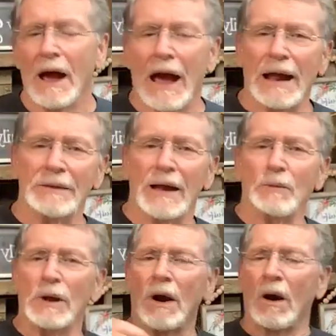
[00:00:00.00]
And they
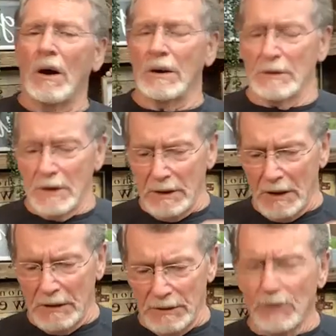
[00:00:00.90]
went on, and,
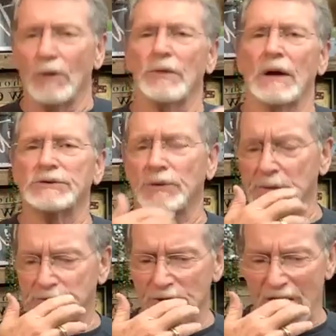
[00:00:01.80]
and you know that
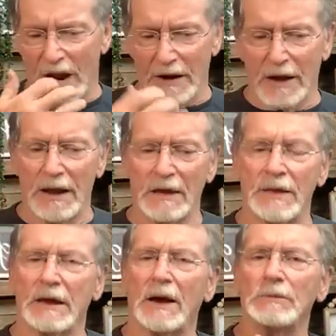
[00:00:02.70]
scripture there, and they he,
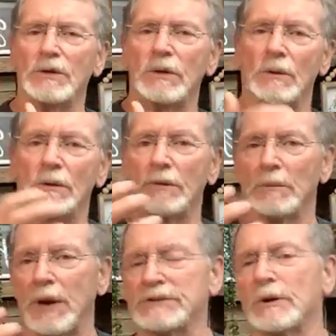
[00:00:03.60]
they come to the, the
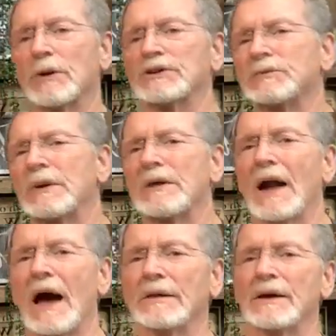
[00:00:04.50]
place they're going to spend the
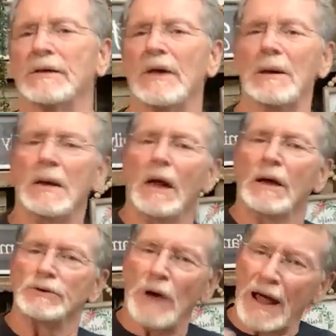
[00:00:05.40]
night, and they, they
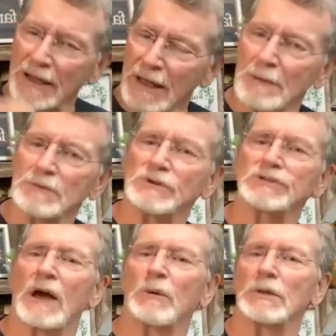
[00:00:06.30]
tried to get him to
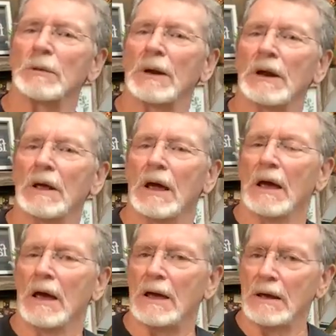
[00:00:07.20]
stay with them, and
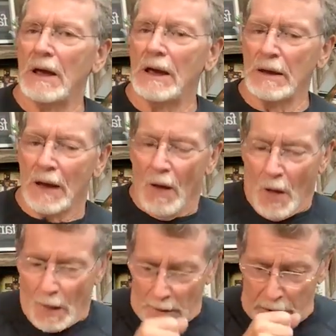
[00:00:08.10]
he
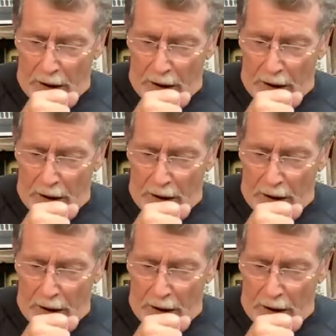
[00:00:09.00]
he